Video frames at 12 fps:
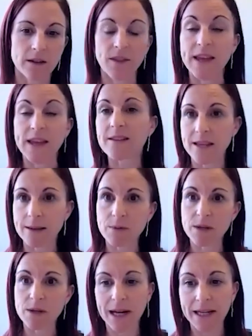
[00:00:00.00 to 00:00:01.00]
The
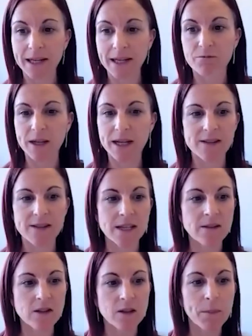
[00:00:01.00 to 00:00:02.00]
acceptability of
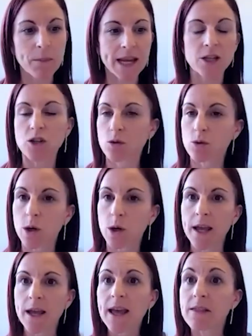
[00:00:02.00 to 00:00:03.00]
medicine, so making
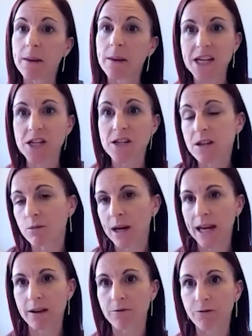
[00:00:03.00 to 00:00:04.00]
sure that patients are
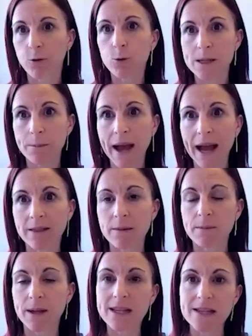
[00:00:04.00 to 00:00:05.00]
really informed about their
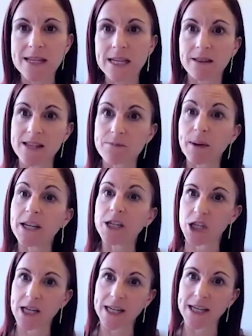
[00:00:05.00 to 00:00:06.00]
medicine. There's been
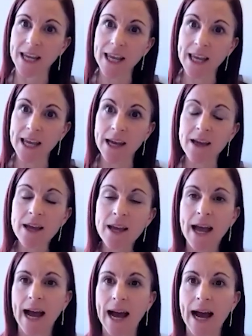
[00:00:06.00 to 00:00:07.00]
shared here
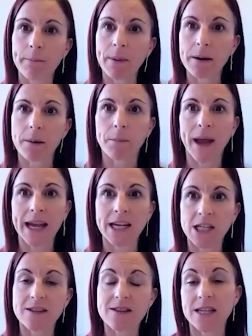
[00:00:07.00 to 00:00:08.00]
and a
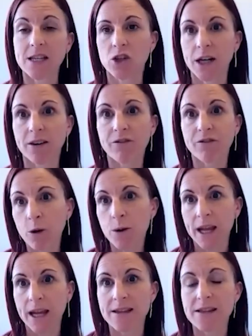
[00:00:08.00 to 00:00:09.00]
patient-centric
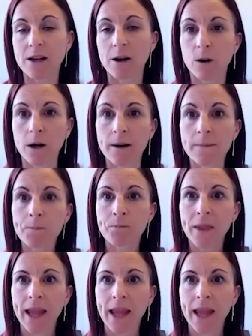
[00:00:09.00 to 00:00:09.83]
focus on